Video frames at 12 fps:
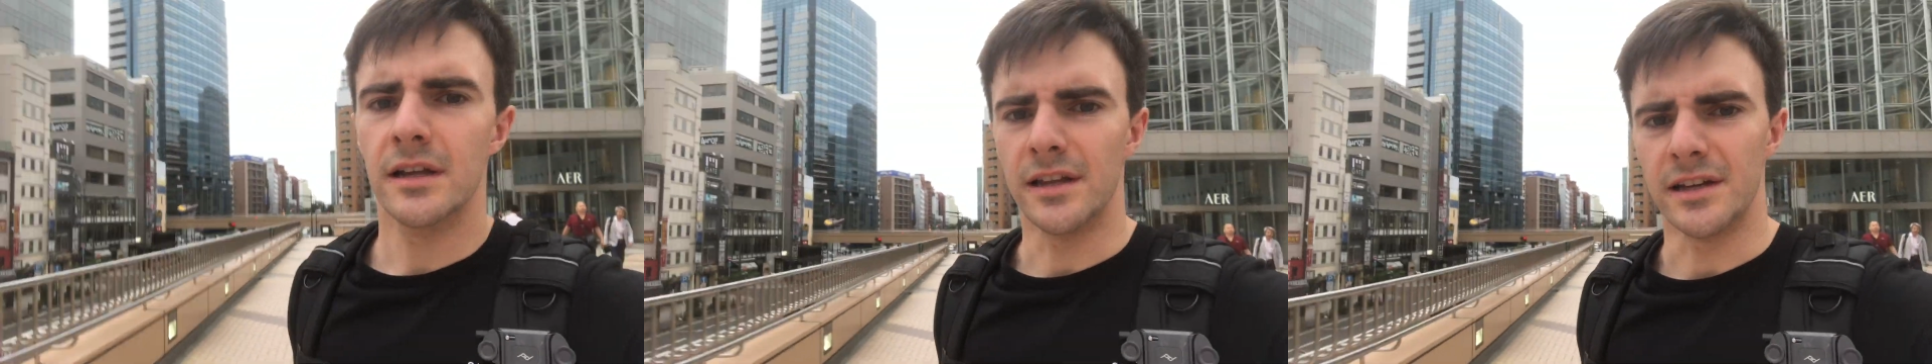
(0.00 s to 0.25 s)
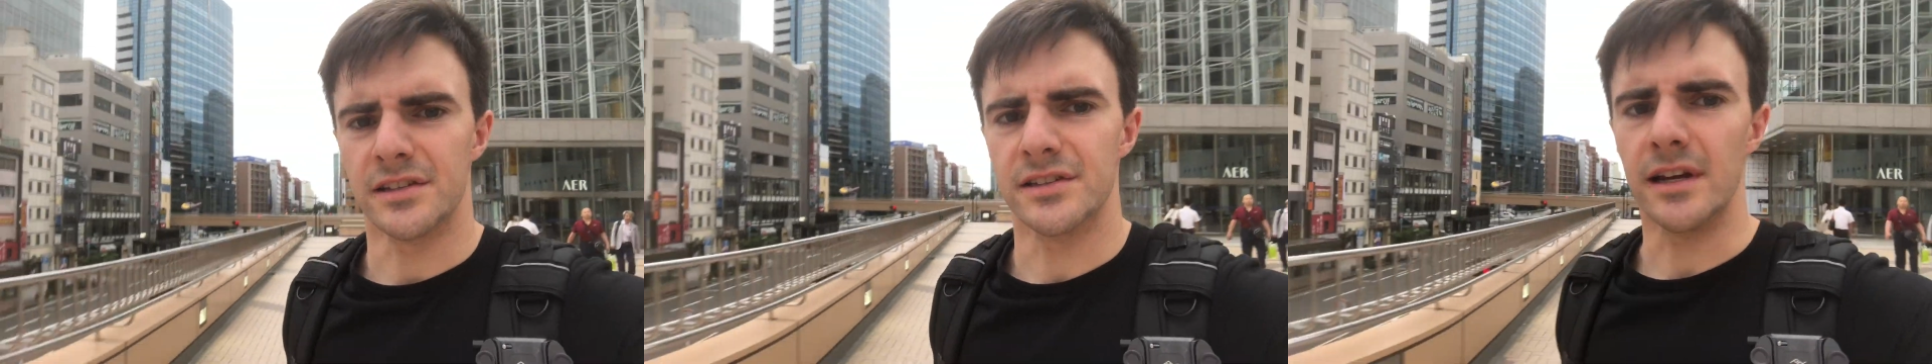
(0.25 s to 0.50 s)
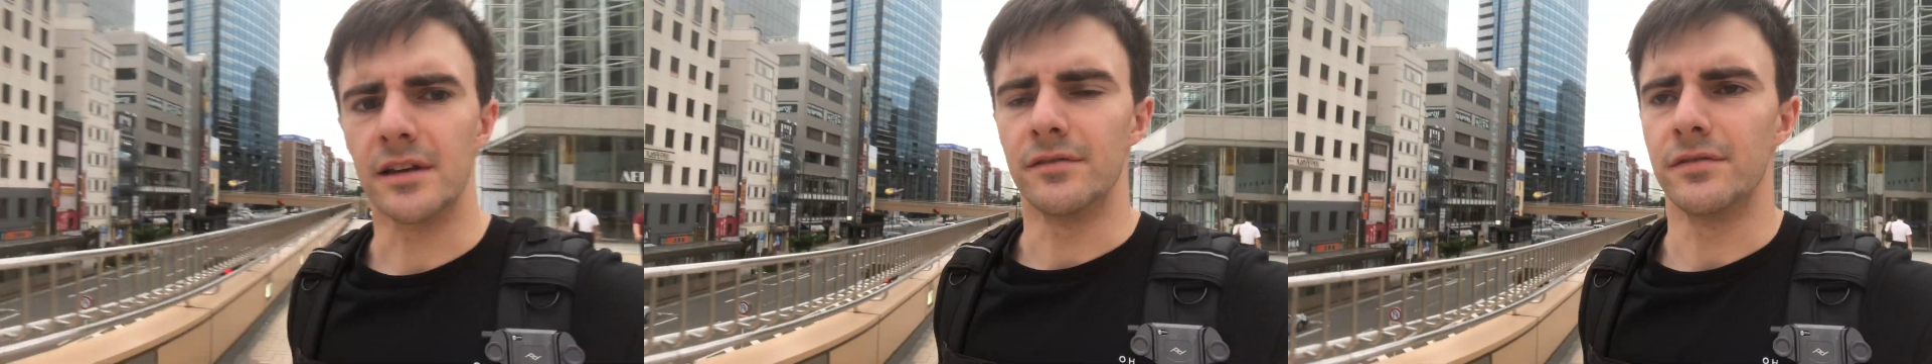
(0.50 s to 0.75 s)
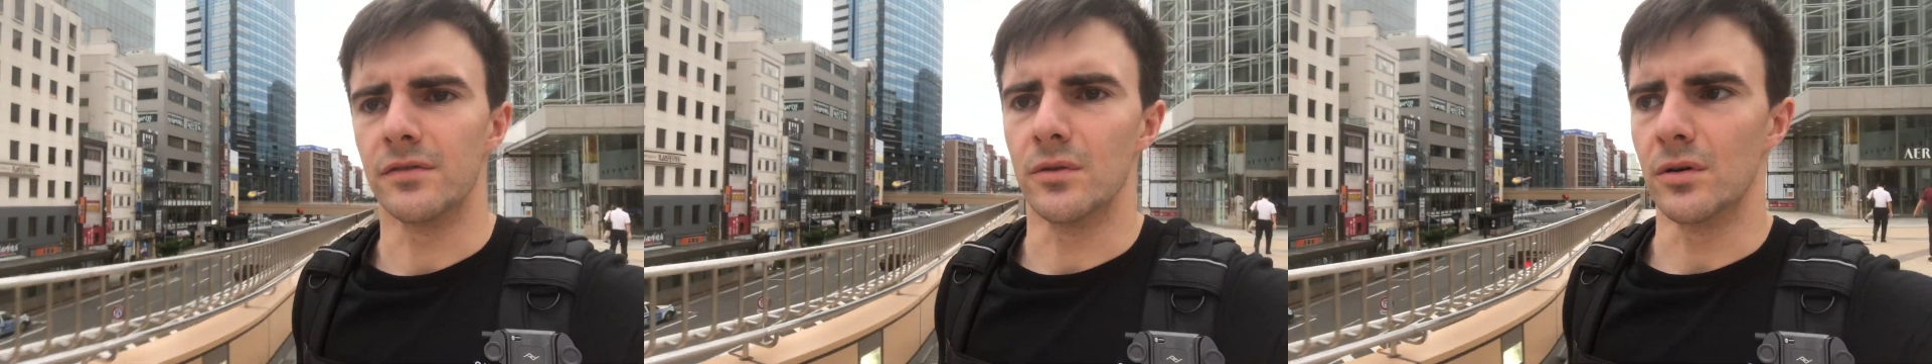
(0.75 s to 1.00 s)
like
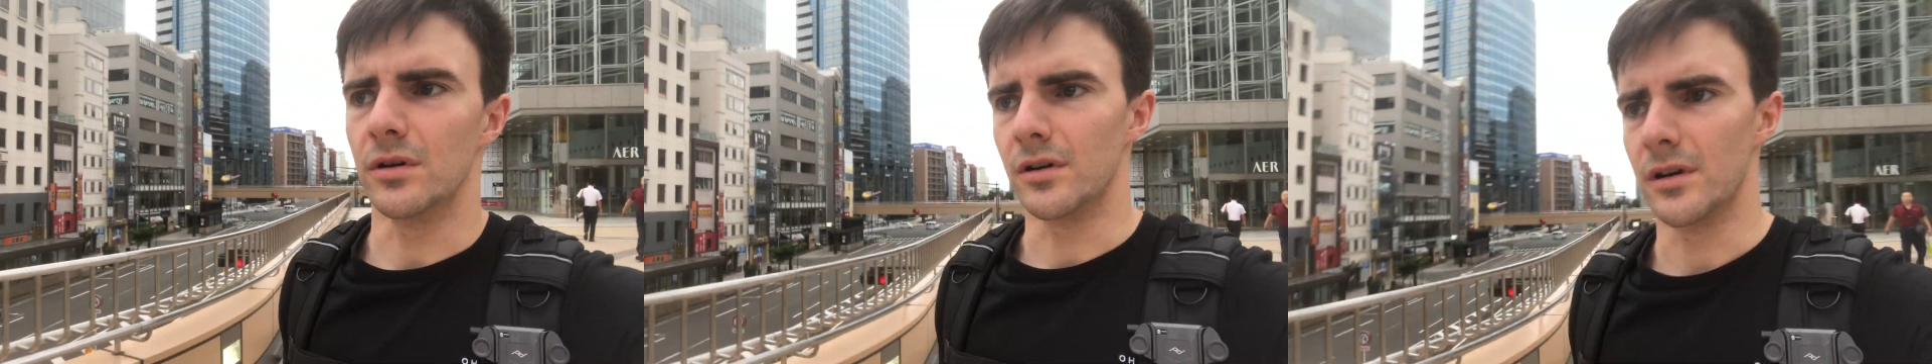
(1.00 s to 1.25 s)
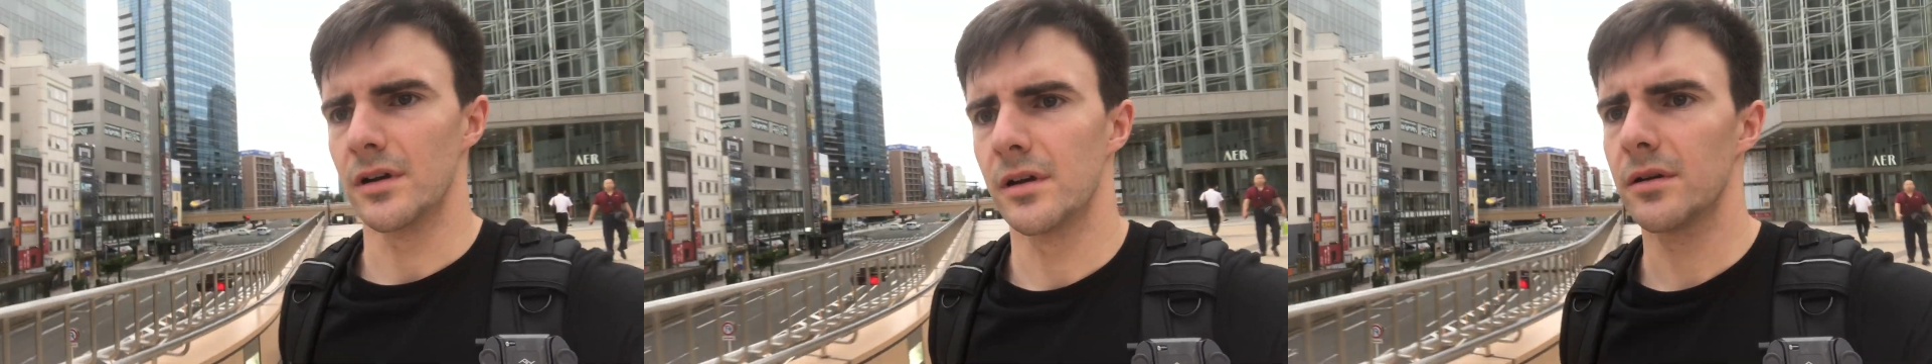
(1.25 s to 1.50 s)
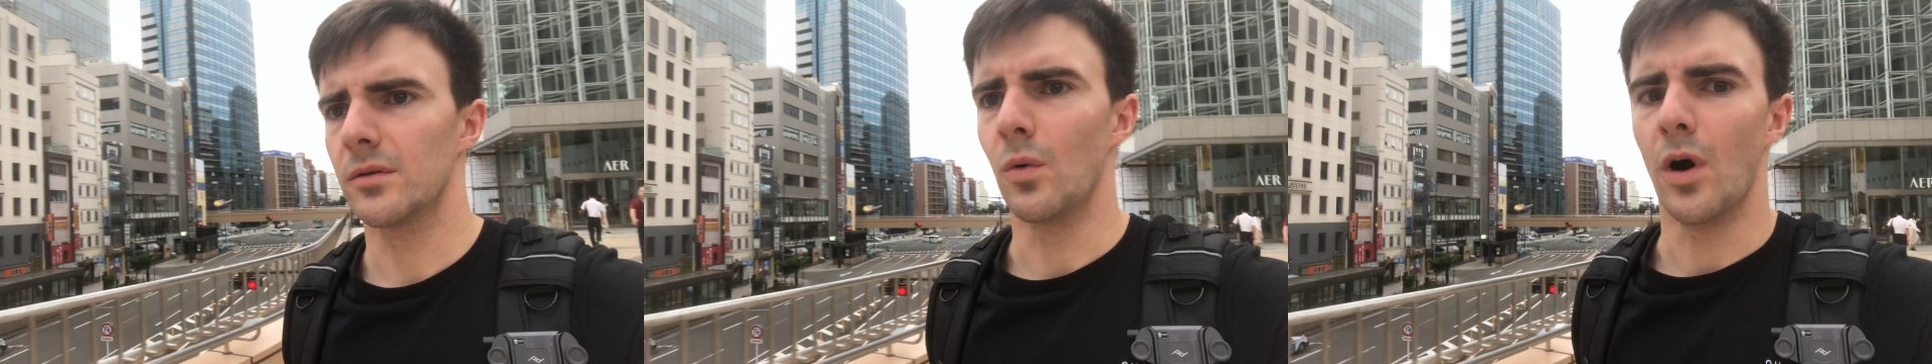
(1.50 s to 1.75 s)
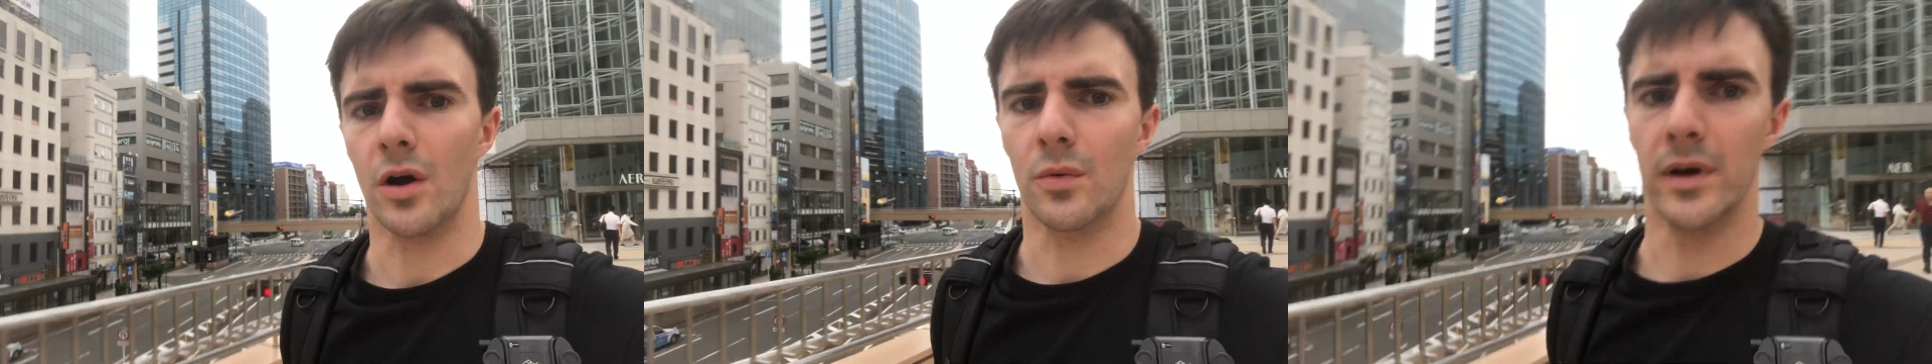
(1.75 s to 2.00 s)
second floor
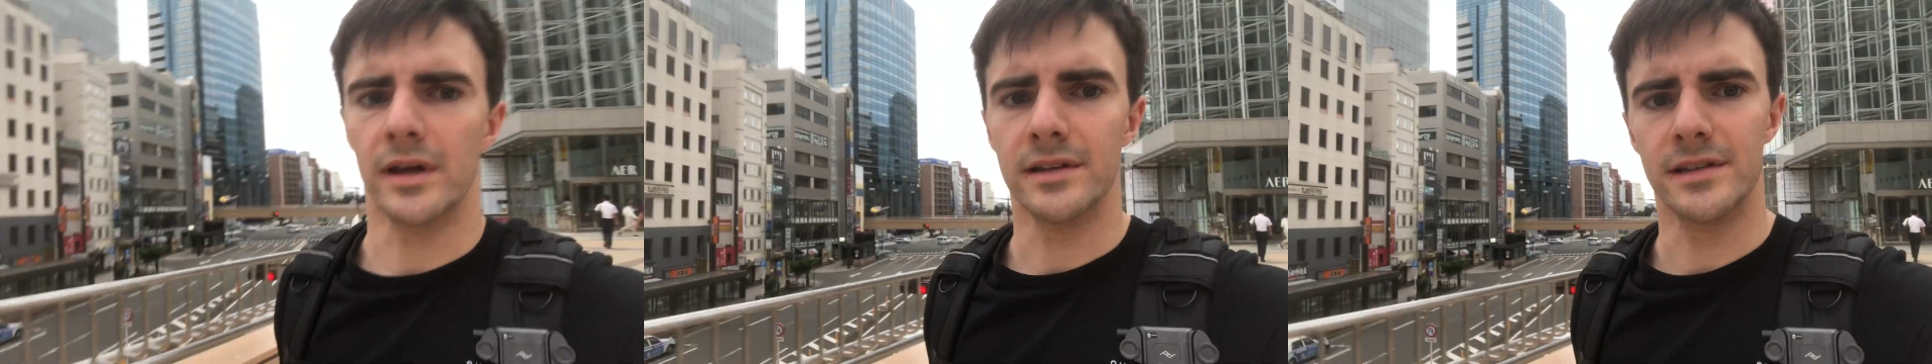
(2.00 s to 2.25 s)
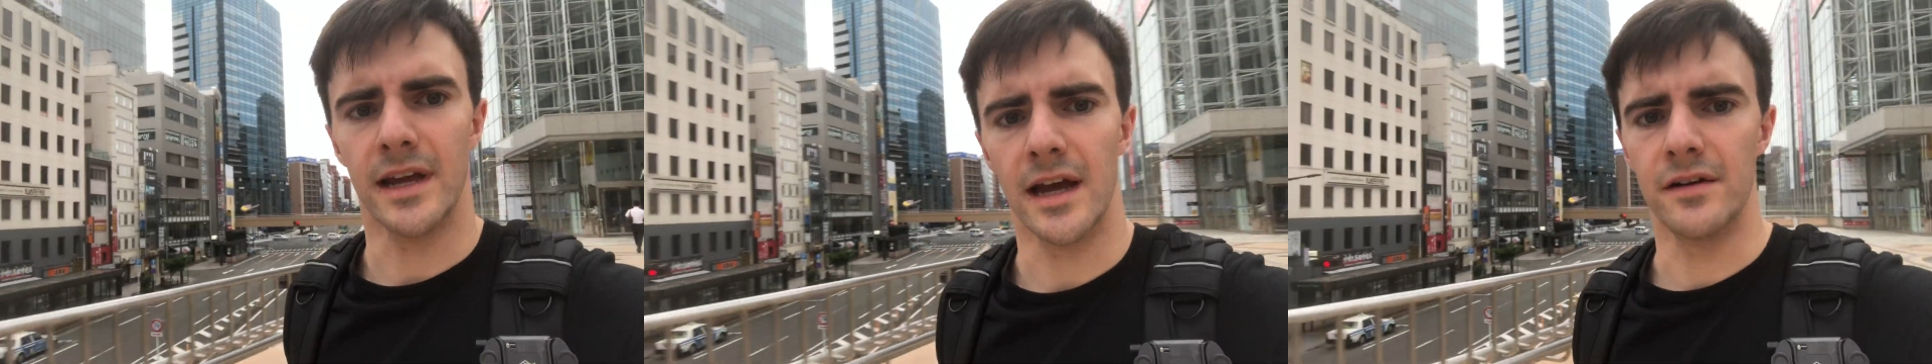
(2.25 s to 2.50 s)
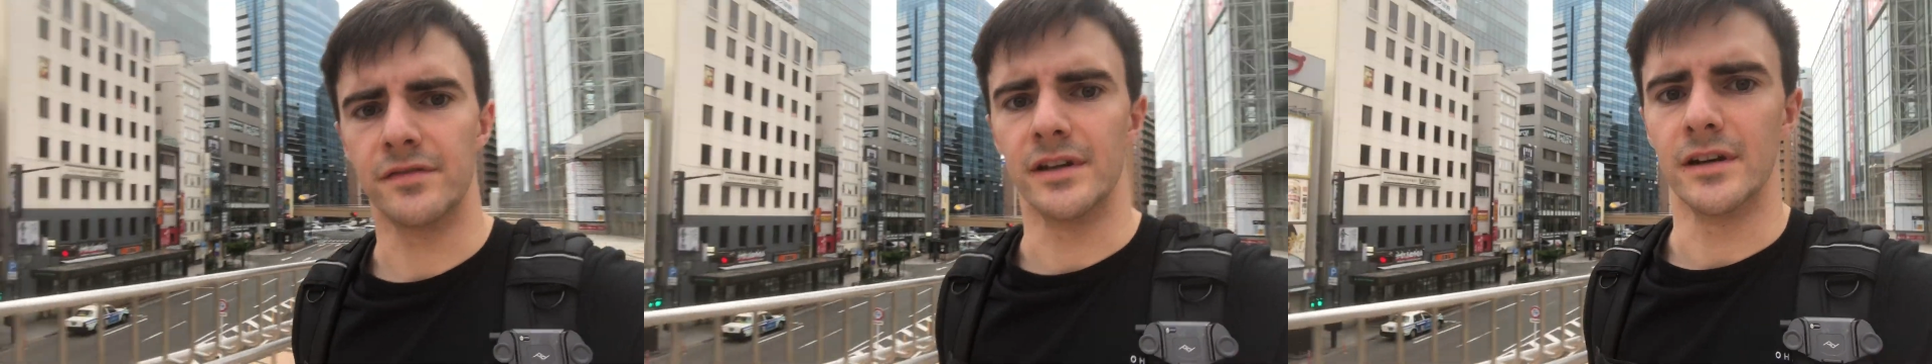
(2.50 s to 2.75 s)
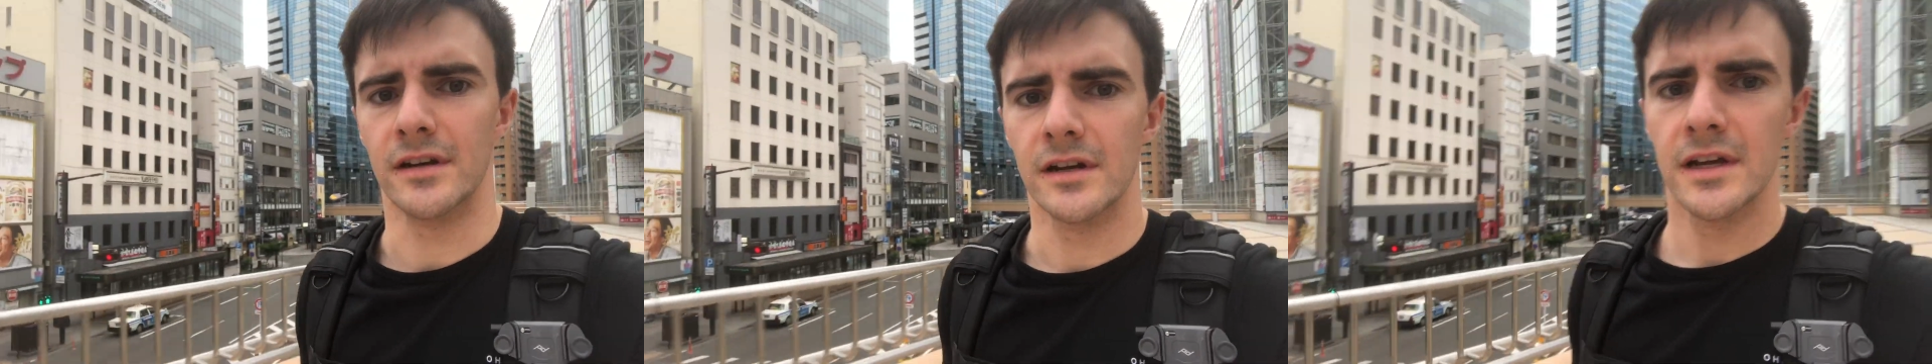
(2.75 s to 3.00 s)
walkways they have
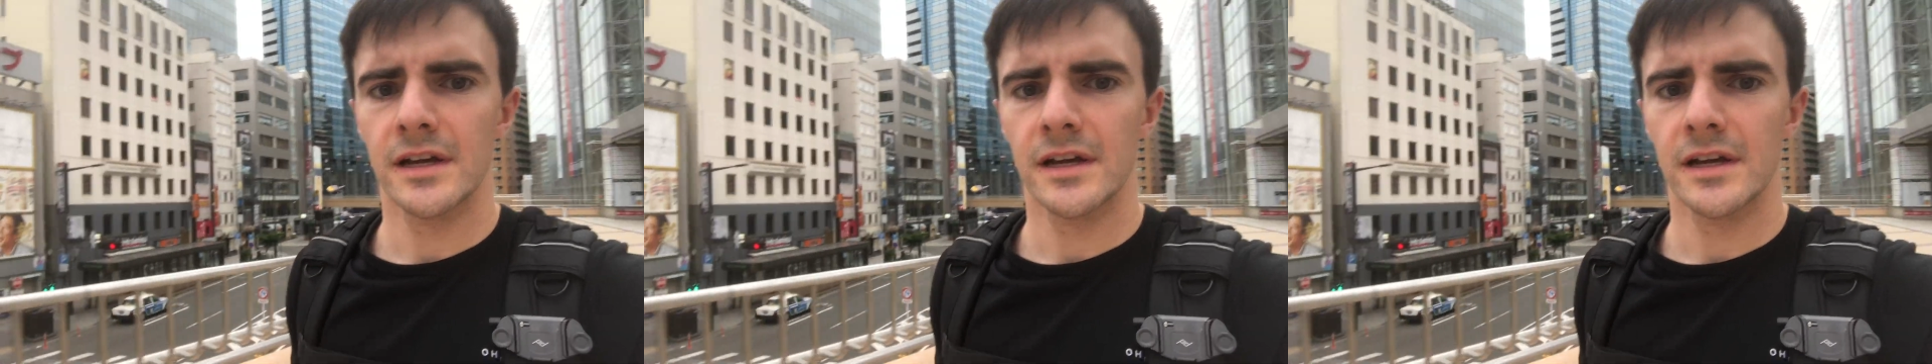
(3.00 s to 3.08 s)
here